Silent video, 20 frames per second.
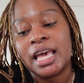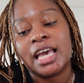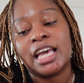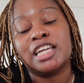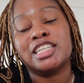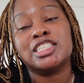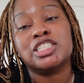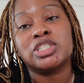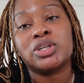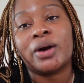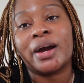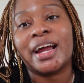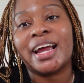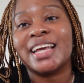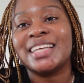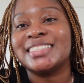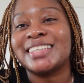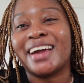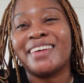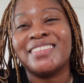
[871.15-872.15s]
In short,
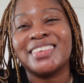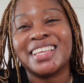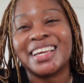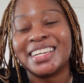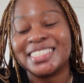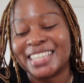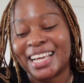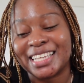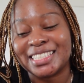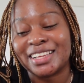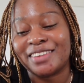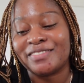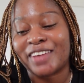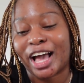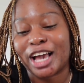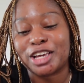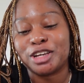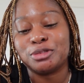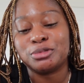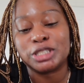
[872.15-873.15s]
it's everything a Dyson
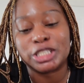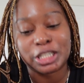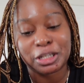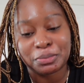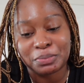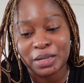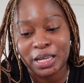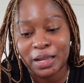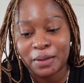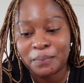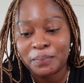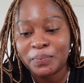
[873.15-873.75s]
vacuum should be.